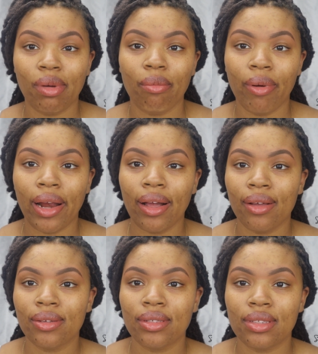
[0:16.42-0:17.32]
my
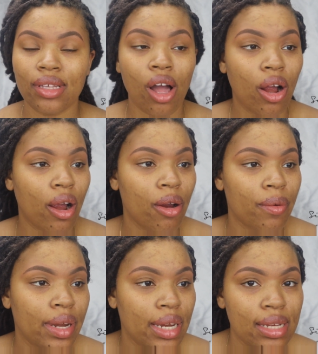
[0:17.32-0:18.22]
brows are
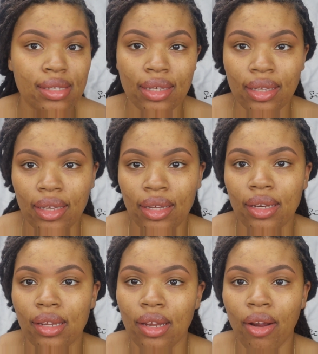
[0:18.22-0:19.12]
already done
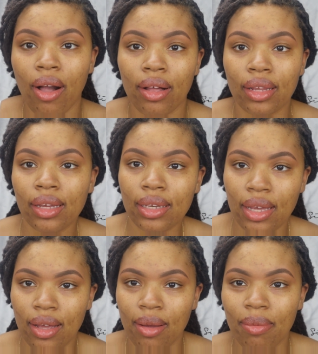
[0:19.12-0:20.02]
and they're all cleaned
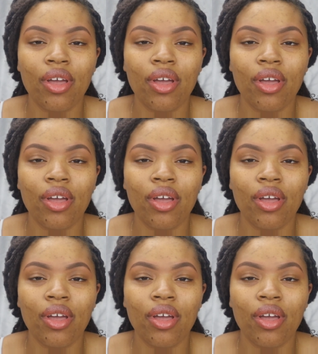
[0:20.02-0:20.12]
up.